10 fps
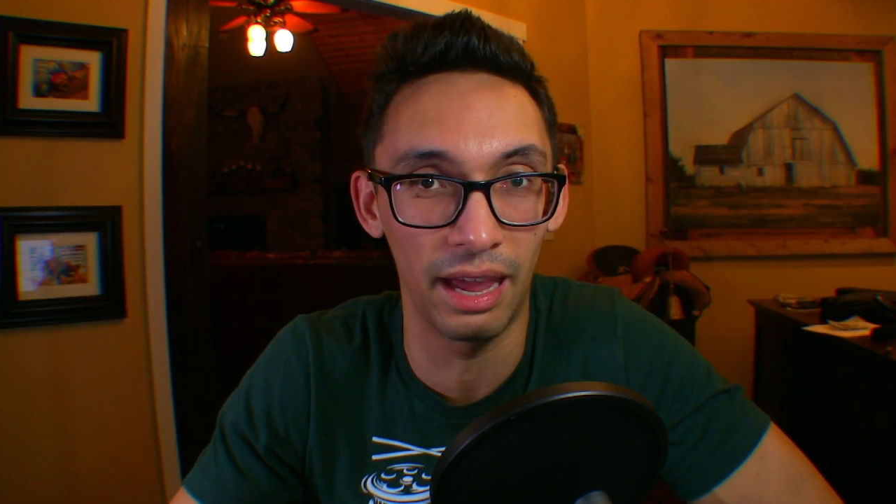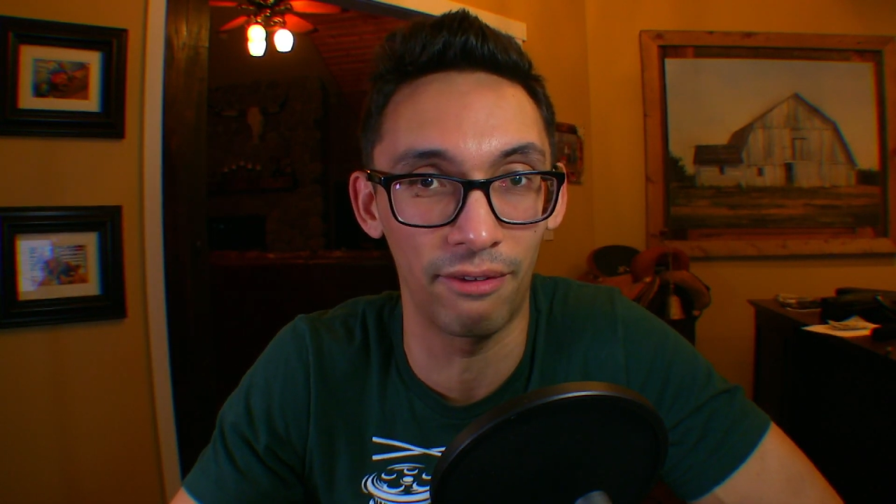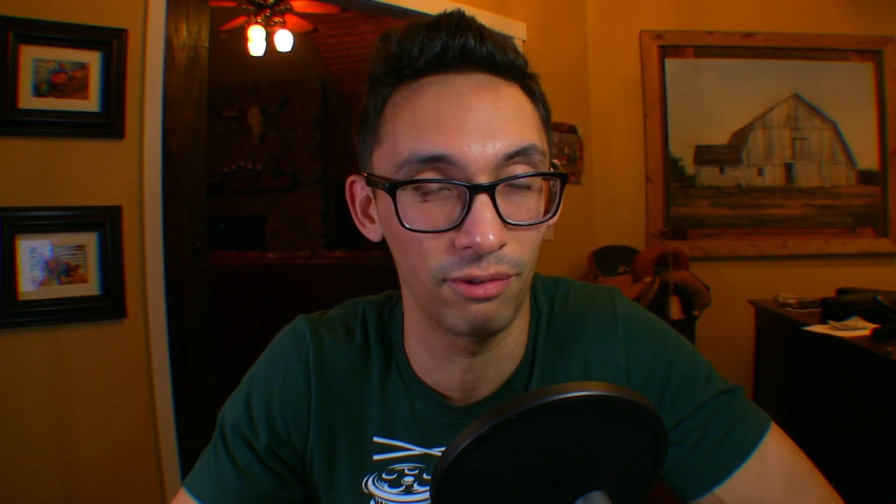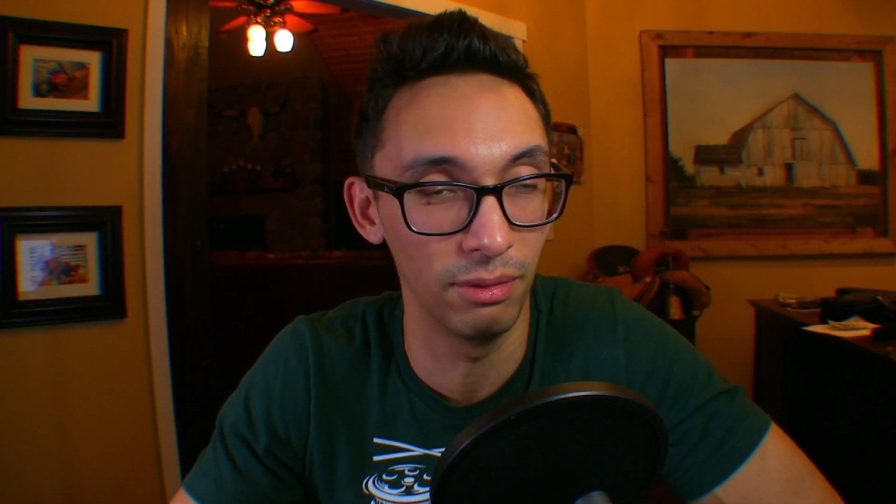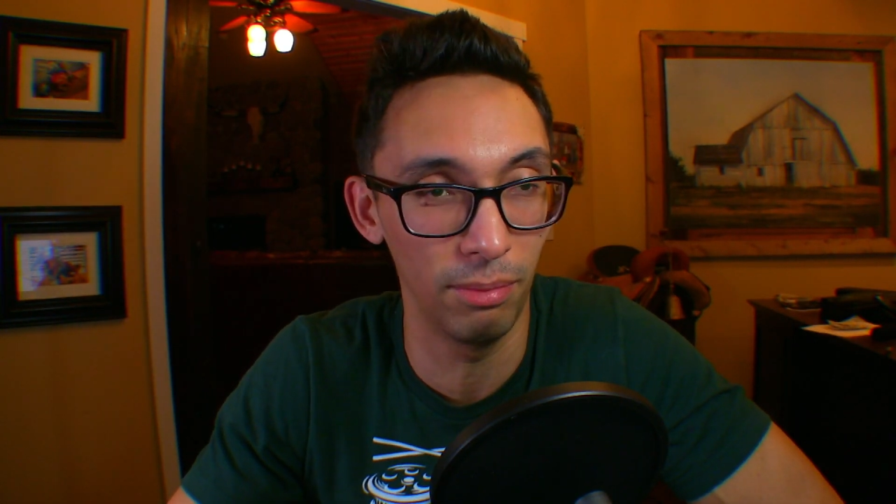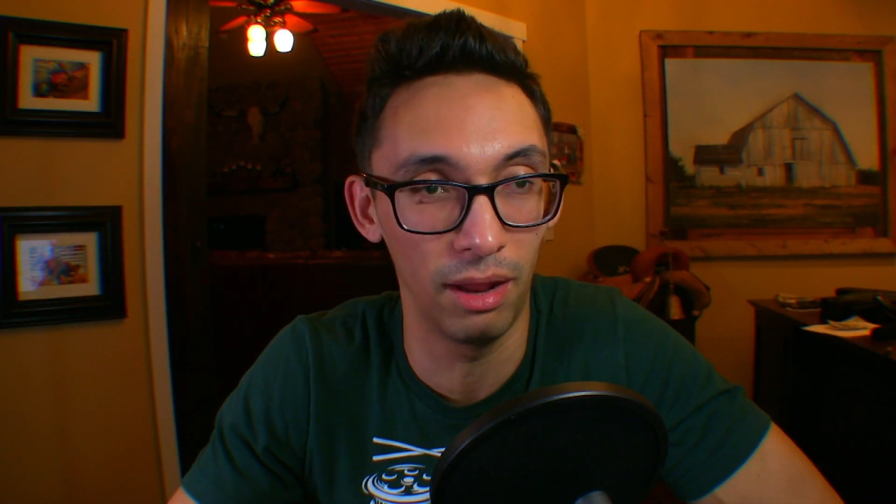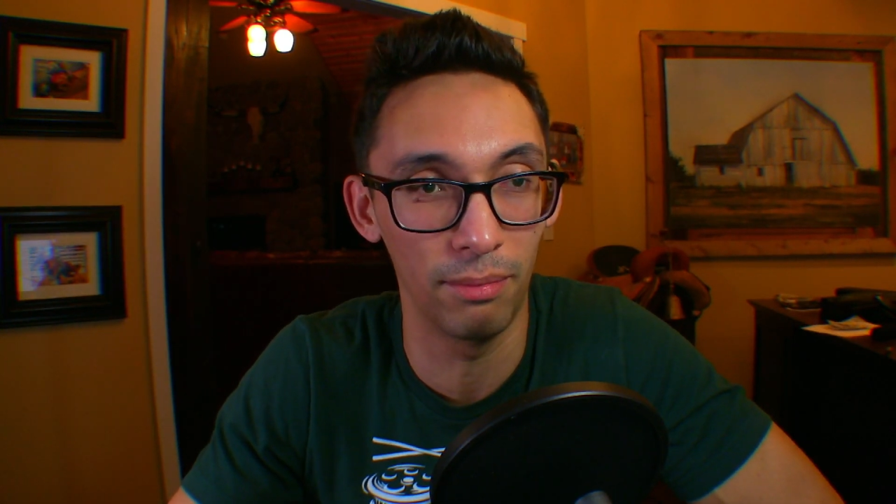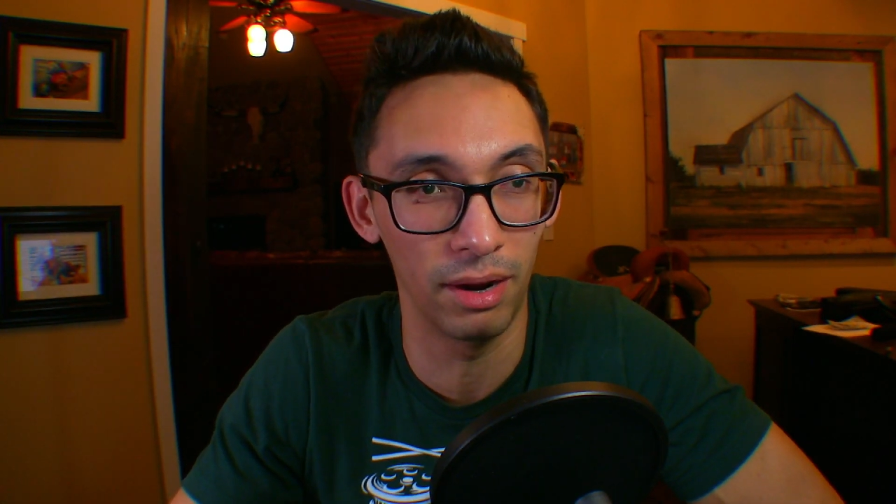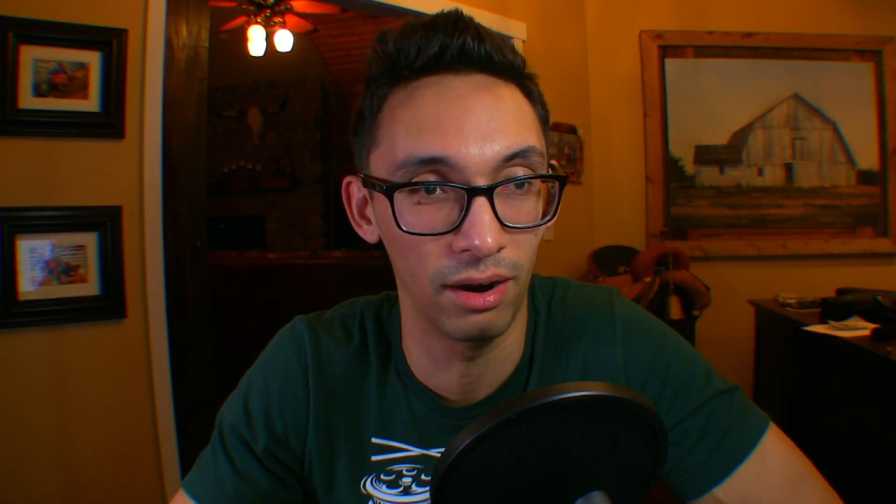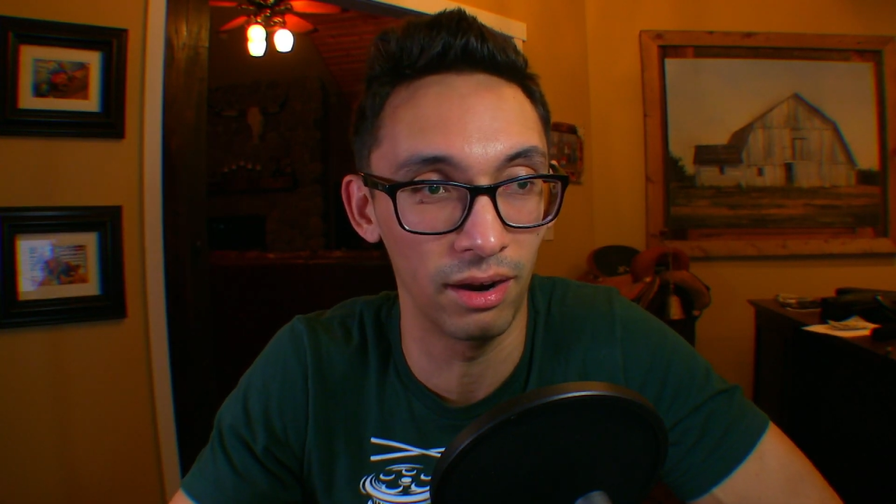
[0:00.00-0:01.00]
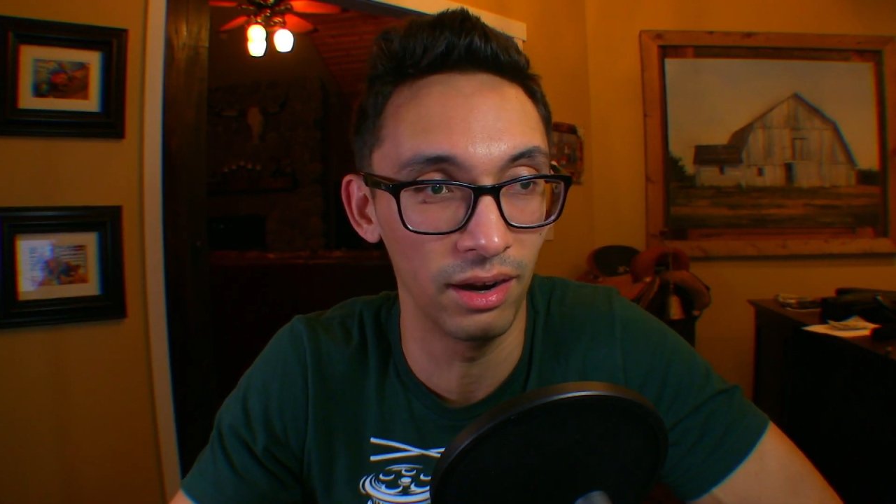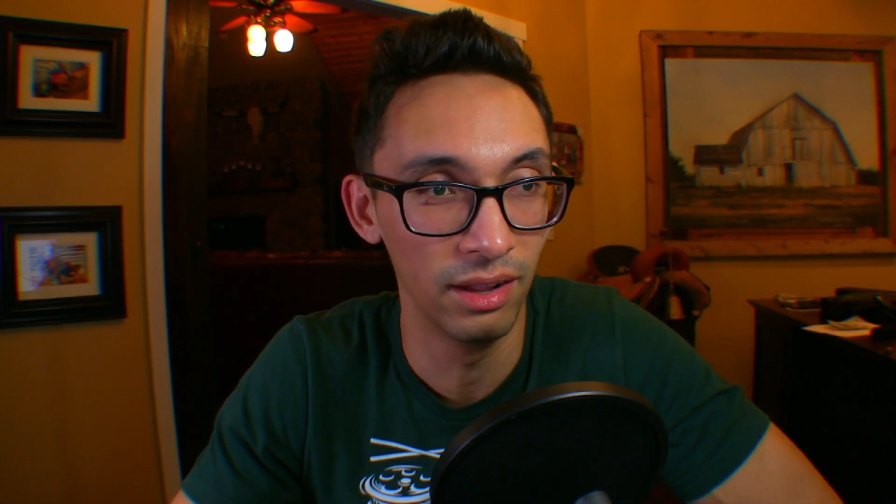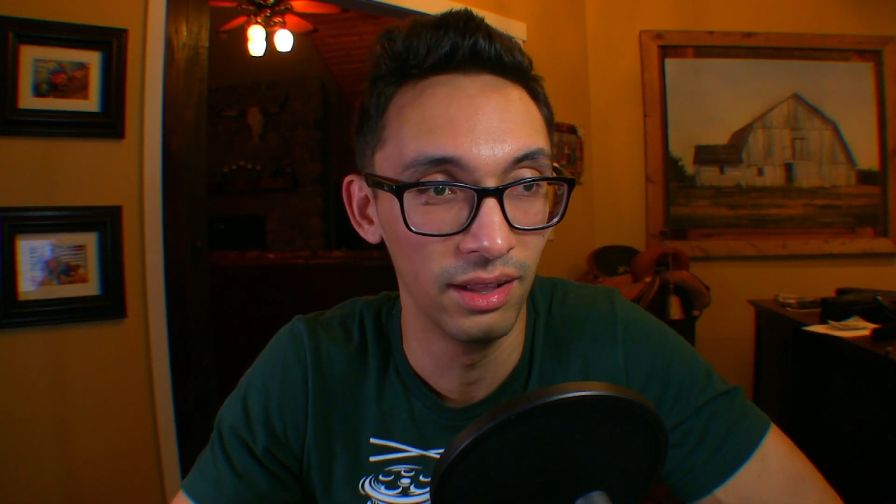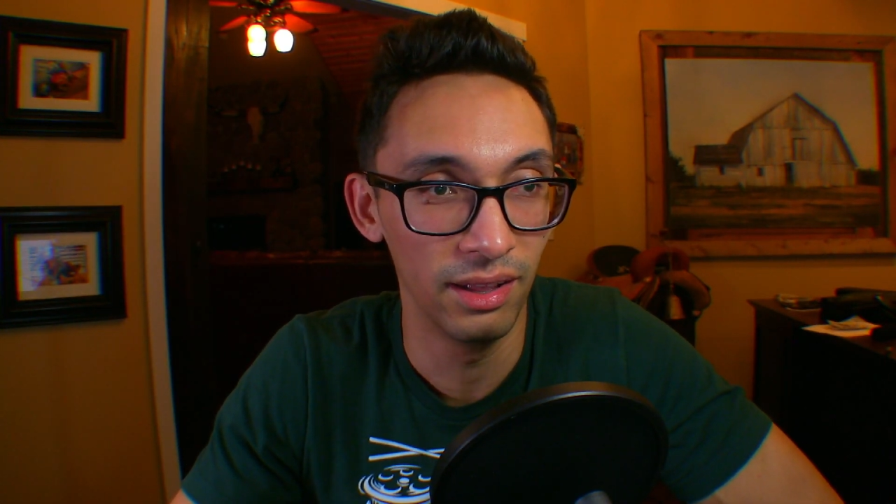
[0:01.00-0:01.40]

that from the bottom of my heart,